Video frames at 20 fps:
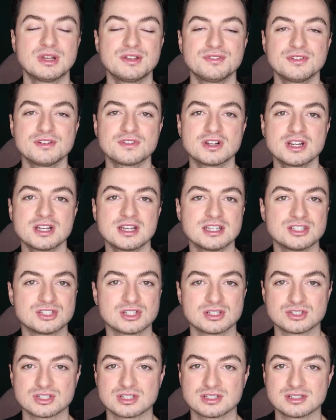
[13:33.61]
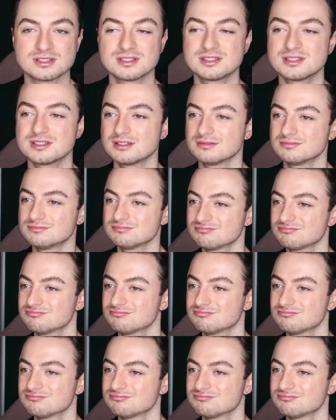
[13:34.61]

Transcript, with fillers: My favorite is Yeonjun's